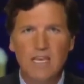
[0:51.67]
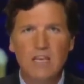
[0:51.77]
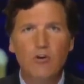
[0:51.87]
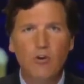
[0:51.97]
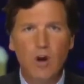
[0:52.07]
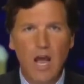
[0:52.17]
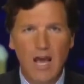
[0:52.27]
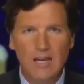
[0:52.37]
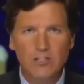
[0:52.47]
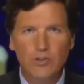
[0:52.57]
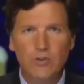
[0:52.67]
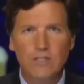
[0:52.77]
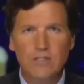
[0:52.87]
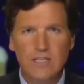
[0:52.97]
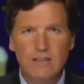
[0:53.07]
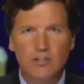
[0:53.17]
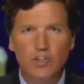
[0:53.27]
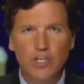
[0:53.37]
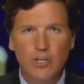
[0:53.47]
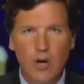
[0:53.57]
In her eyes, you can see that
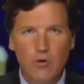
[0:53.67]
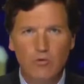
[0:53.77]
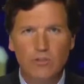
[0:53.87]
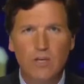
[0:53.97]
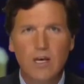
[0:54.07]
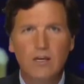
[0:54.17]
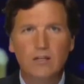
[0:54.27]
she knows